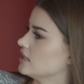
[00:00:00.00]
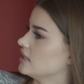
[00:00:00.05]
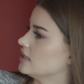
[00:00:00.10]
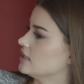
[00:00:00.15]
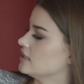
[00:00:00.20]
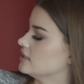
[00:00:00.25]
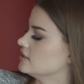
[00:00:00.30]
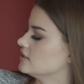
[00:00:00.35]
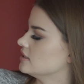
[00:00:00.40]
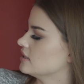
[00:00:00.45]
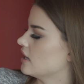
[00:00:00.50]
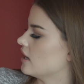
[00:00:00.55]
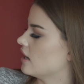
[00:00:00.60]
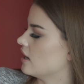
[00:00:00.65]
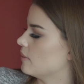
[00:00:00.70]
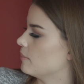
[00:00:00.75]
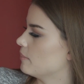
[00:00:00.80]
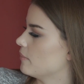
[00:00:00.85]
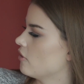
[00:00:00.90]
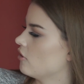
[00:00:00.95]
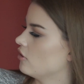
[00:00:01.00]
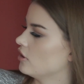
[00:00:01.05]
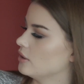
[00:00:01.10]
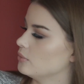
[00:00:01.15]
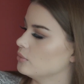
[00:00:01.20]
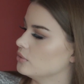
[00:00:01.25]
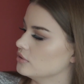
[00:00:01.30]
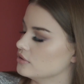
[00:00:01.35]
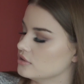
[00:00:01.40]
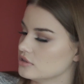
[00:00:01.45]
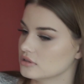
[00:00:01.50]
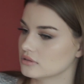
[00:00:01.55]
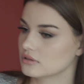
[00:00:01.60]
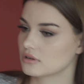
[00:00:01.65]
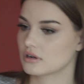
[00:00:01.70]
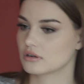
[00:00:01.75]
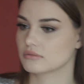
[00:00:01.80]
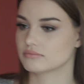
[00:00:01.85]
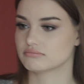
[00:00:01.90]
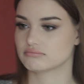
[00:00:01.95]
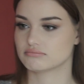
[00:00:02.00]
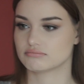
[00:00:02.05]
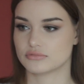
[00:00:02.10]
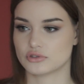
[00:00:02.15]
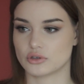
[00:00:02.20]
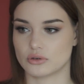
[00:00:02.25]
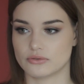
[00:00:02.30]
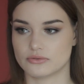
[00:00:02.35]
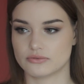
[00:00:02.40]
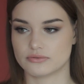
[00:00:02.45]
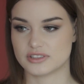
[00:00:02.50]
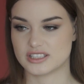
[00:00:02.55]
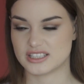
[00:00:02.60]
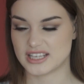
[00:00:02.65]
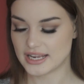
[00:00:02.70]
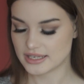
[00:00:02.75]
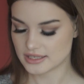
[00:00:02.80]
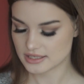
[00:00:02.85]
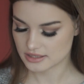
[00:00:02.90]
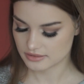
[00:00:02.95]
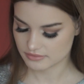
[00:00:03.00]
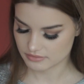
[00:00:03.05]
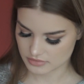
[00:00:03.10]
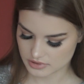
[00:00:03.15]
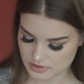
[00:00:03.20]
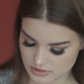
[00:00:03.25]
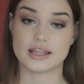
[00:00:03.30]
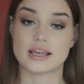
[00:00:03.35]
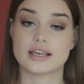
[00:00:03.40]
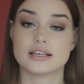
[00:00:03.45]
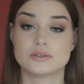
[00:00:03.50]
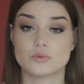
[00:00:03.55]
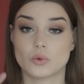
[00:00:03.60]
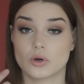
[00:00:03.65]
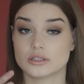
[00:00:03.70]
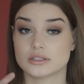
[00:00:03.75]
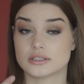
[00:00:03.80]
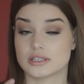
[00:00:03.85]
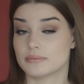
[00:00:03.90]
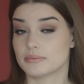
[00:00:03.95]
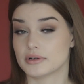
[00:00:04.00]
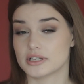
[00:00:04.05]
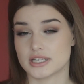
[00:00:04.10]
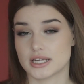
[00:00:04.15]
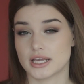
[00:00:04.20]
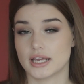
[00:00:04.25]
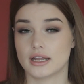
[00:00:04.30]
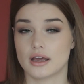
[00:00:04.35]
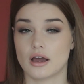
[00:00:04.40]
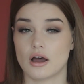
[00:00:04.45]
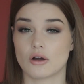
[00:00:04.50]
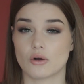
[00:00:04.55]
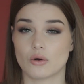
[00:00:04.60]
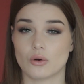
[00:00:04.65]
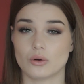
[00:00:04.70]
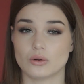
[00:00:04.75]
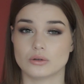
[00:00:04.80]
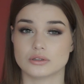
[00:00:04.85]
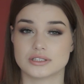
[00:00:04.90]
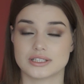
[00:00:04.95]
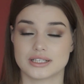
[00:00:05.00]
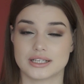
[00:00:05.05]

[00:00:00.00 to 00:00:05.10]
Tease Hollywood sort of set. These ones in particular are called